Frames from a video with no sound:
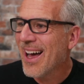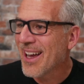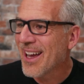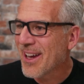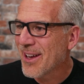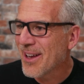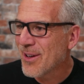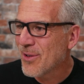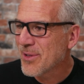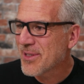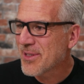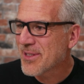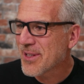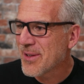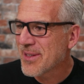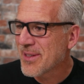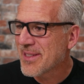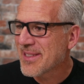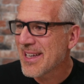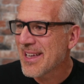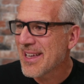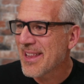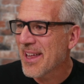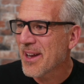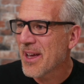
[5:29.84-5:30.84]
I can also
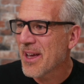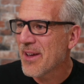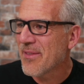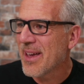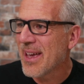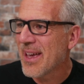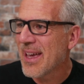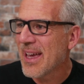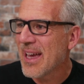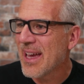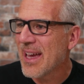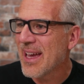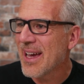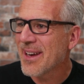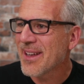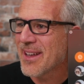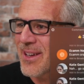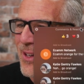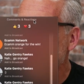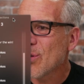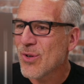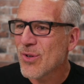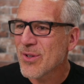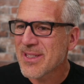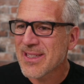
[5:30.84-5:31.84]
see that over here. And of
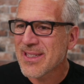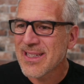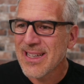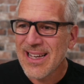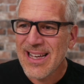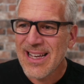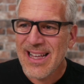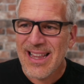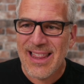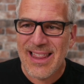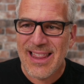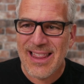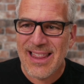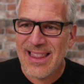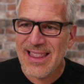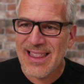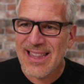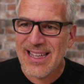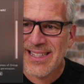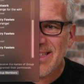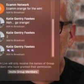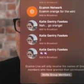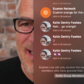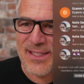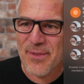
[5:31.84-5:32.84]
course,
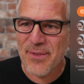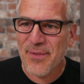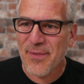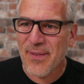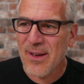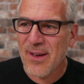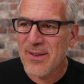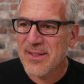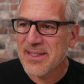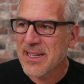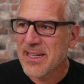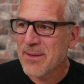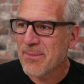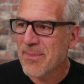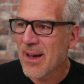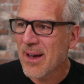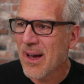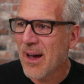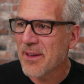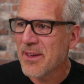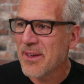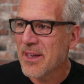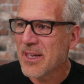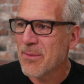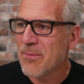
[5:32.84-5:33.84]
this is a floating
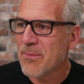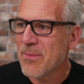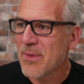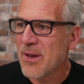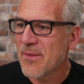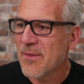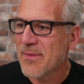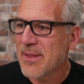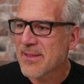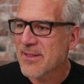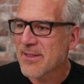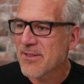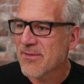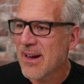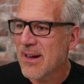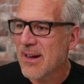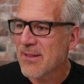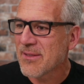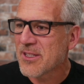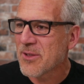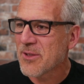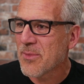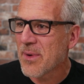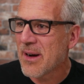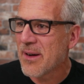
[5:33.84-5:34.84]
bar. You can move this
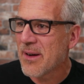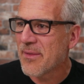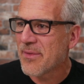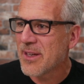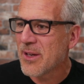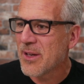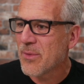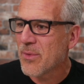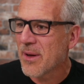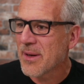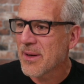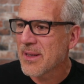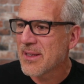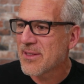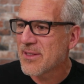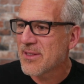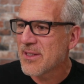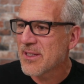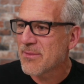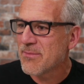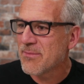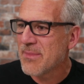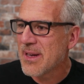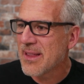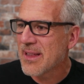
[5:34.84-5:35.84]
around to wherever you want. It's
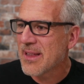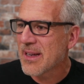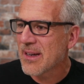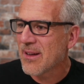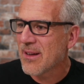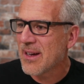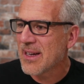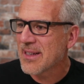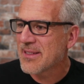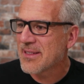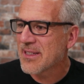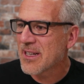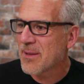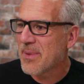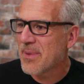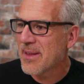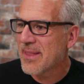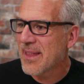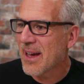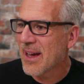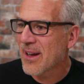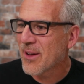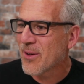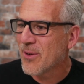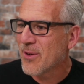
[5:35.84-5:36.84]
just me that likes it up in
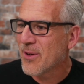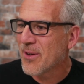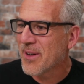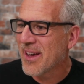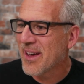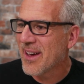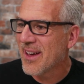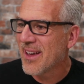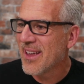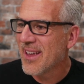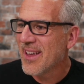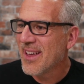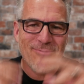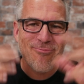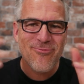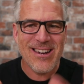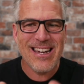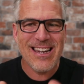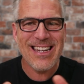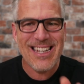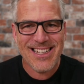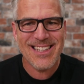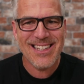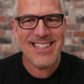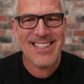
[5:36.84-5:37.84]
that corner. It
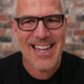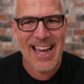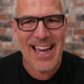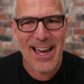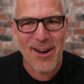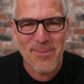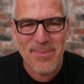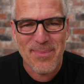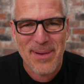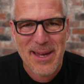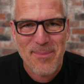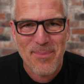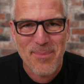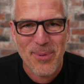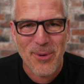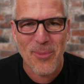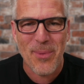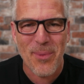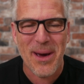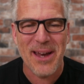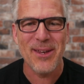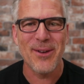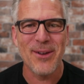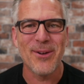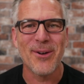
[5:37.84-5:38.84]
really does help people
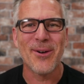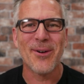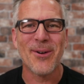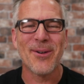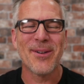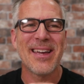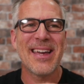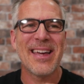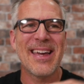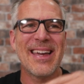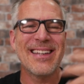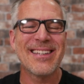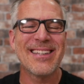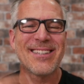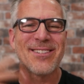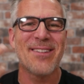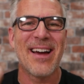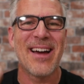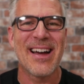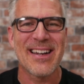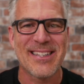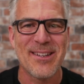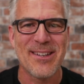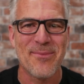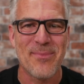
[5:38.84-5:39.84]
when you're
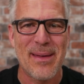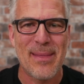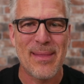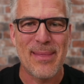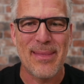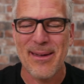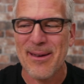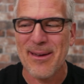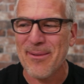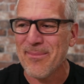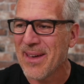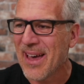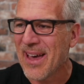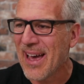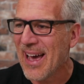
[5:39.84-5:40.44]
interacting with them.